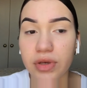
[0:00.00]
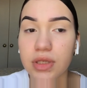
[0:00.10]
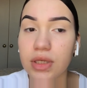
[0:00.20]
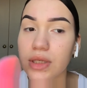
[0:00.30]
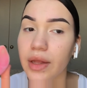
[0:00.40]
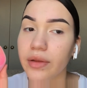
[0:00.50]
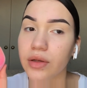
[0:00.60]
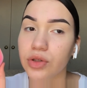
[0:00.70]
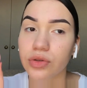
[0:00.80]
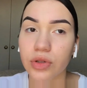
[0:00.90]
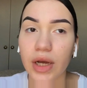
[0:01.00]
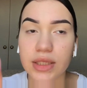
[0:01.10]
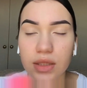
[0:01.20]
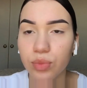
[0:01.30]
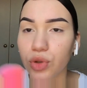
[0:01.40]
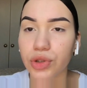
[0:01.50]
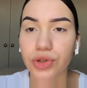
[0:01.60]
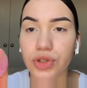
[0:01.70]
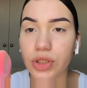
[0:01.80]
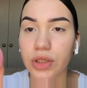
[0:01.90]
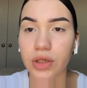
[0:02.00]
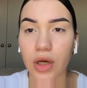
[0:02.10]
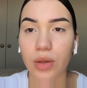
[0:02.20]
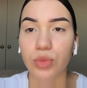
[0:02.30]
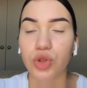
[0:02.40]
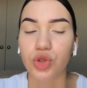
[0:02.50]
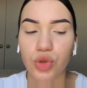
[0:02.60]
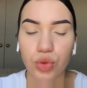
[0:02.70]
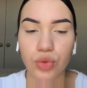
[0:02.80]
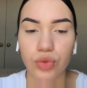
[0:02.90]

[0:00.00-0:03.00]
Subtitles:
and then at some point you're just gonna come to,